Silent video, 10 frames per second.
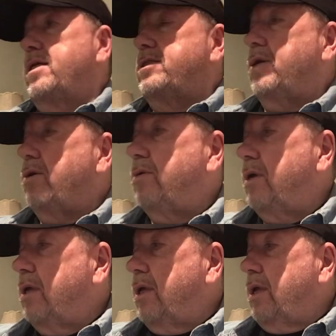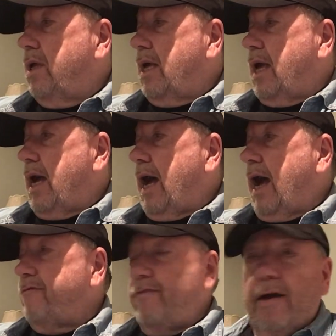So
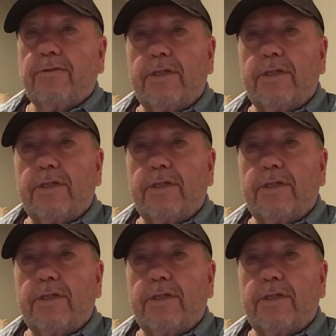I found